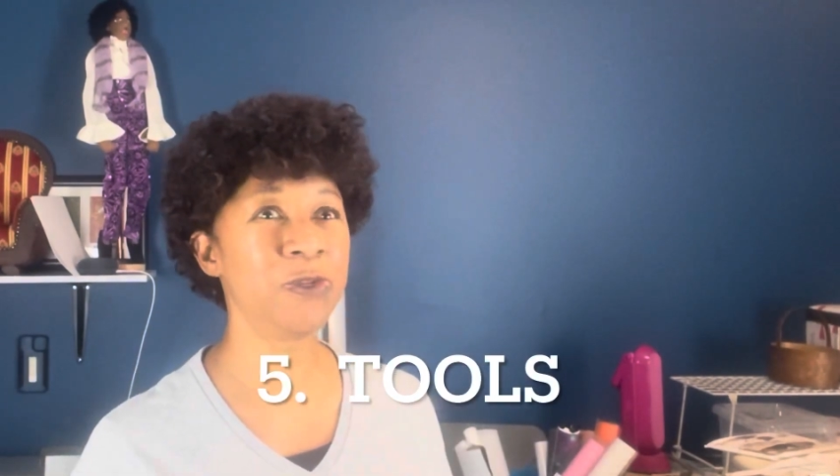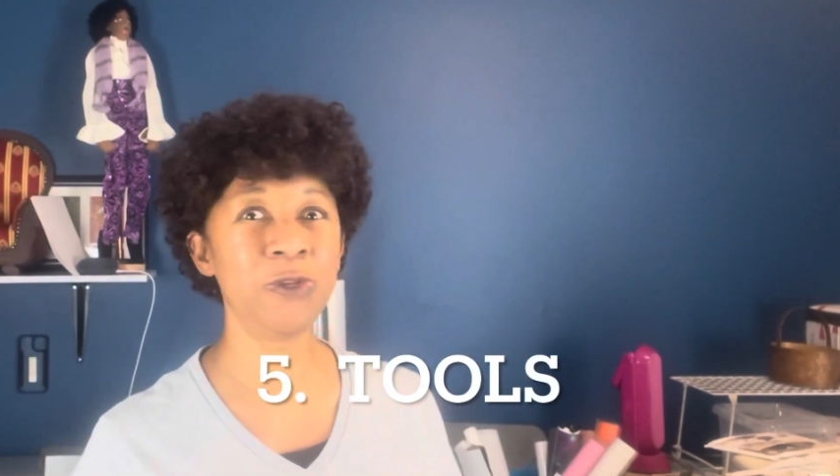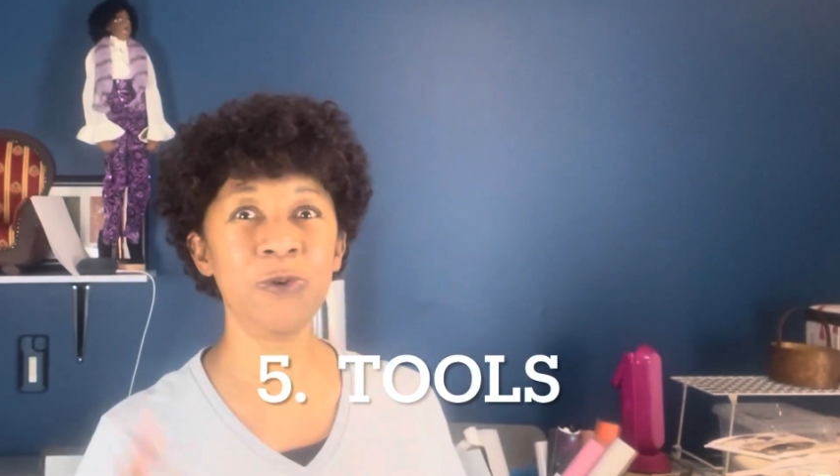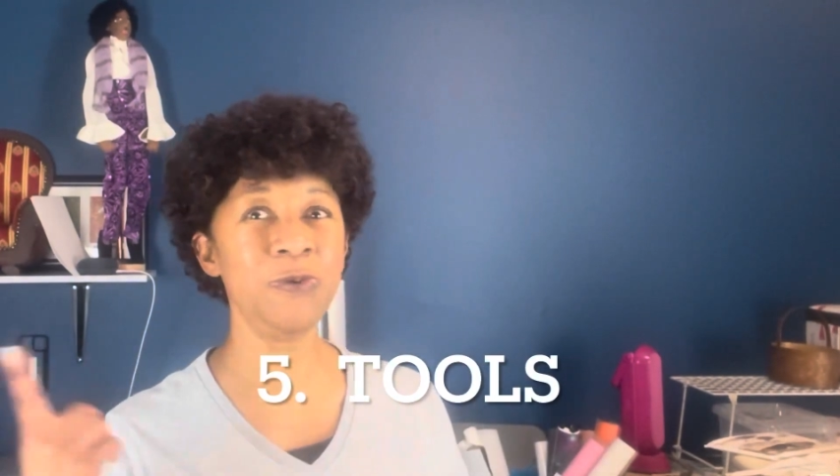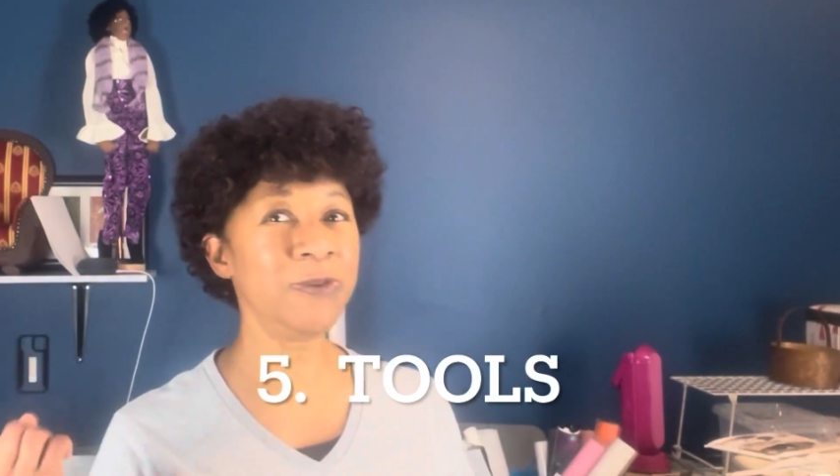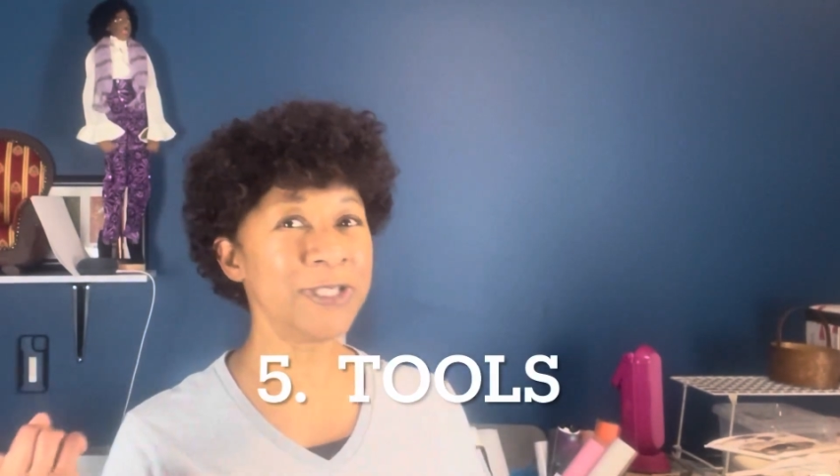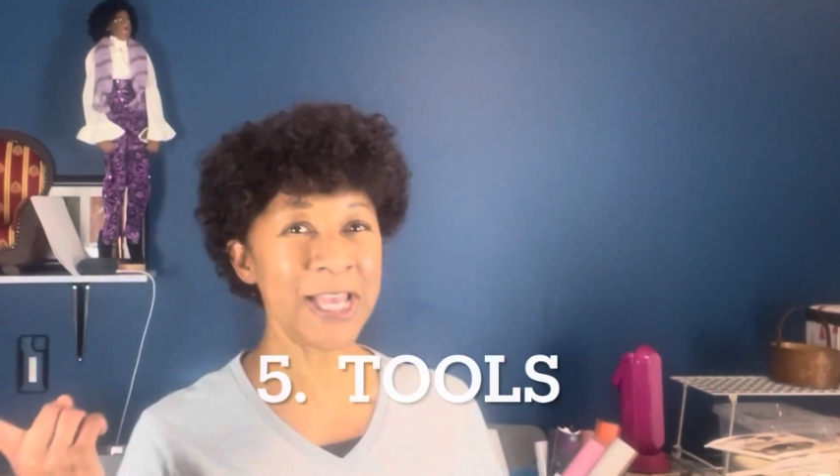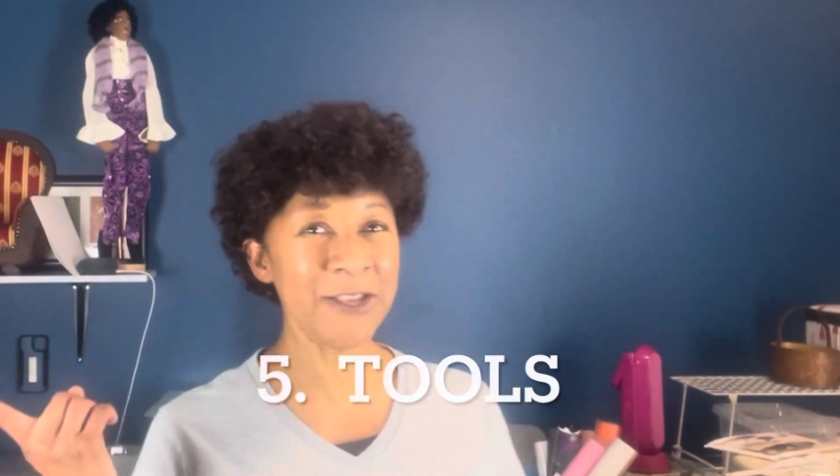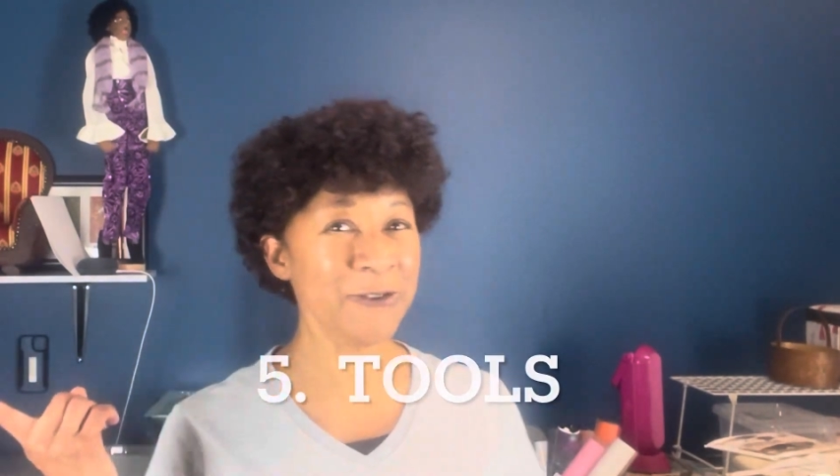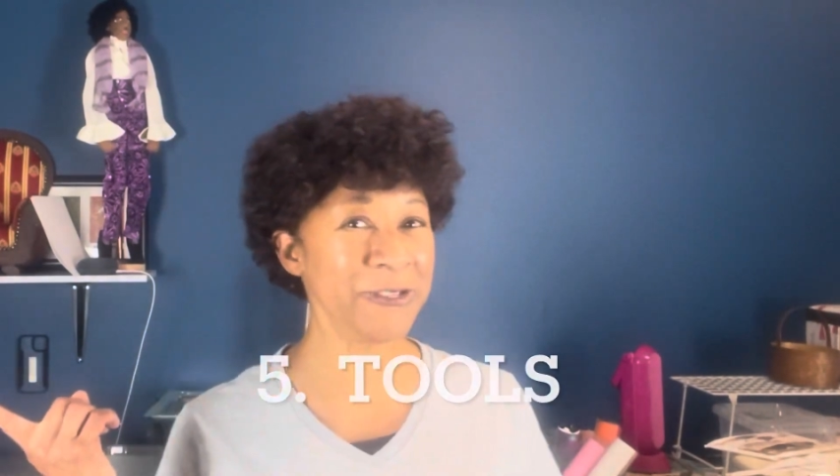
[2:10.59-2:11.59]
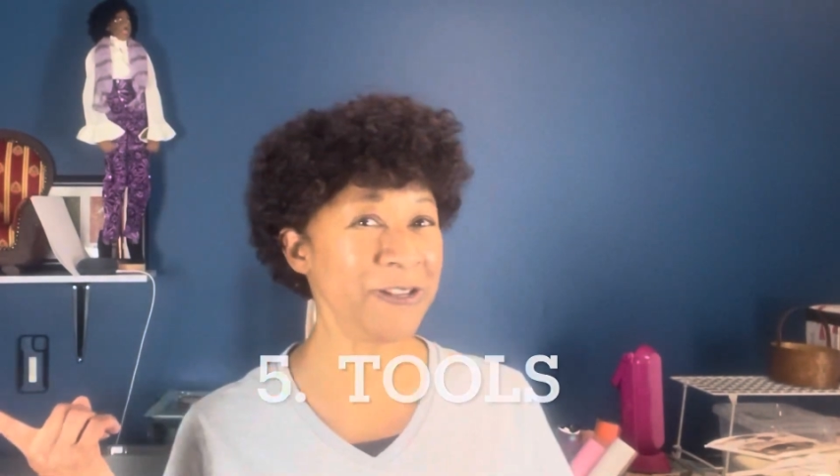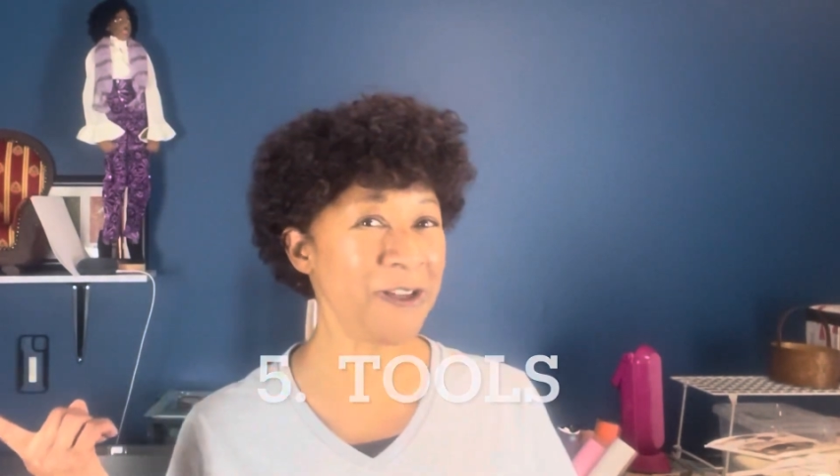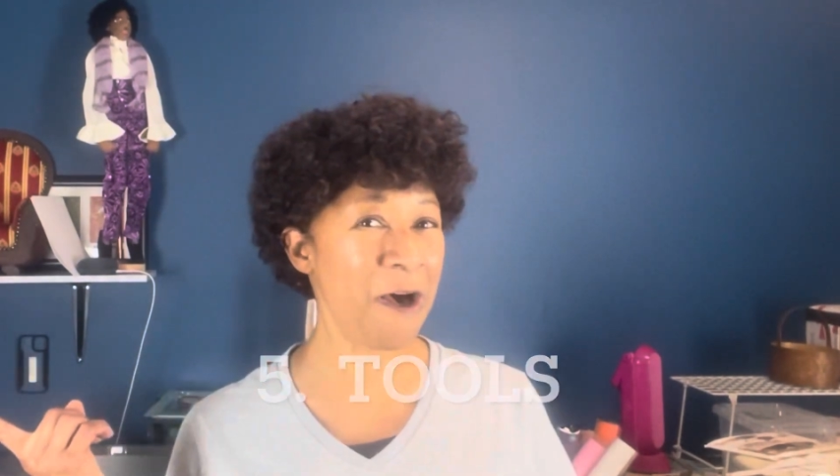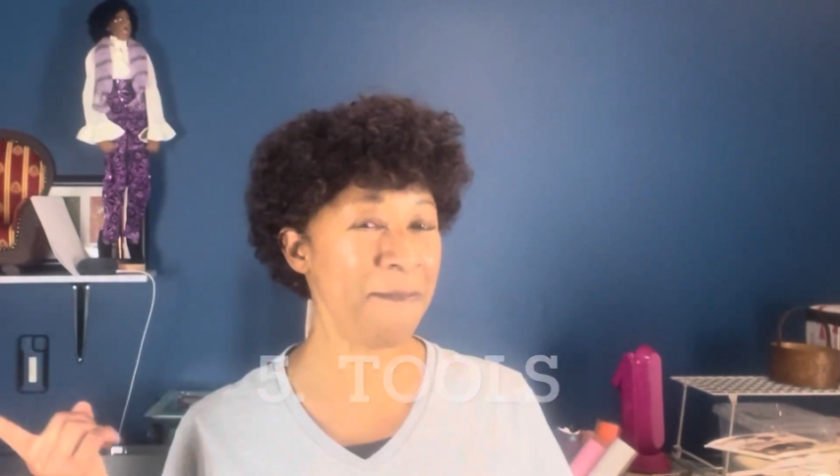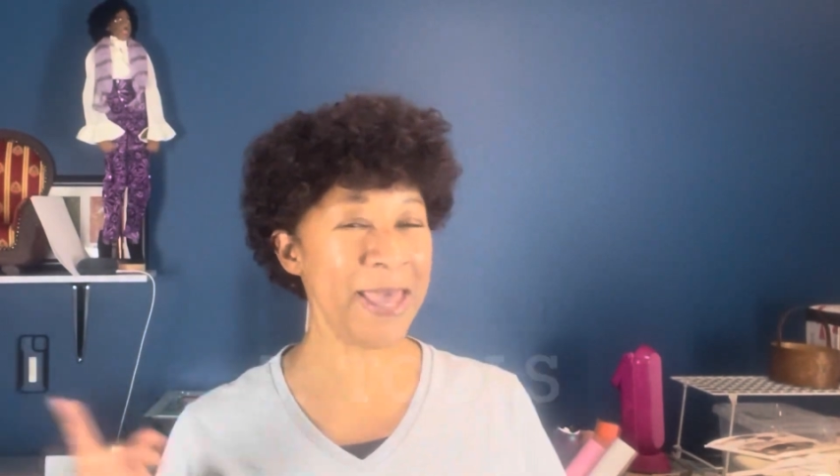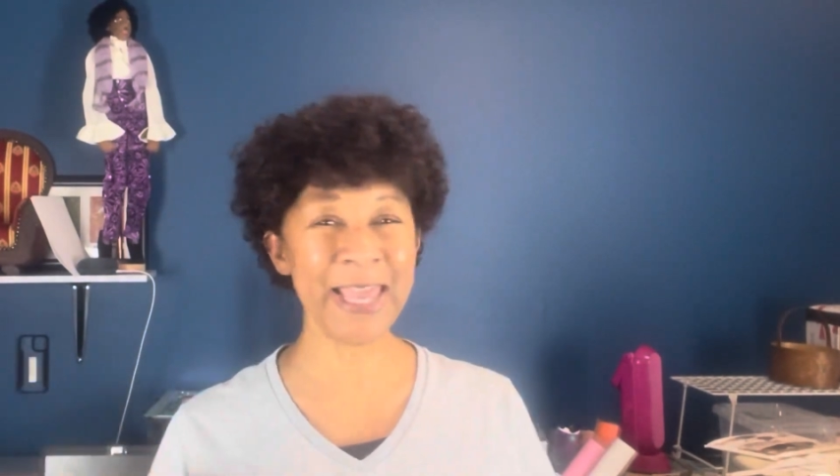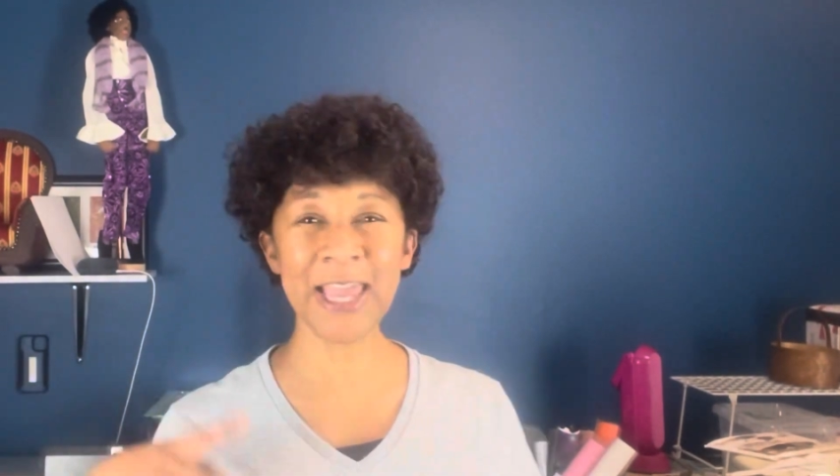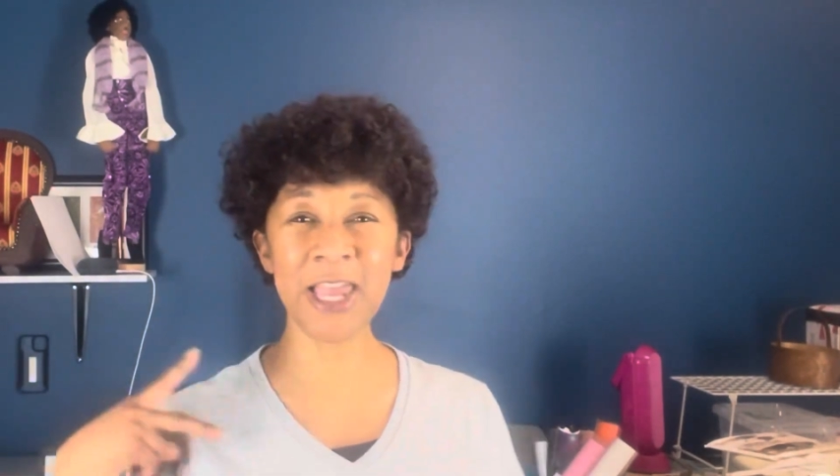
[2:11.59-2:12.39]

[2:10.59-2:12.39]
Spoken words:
Tools I use in doll making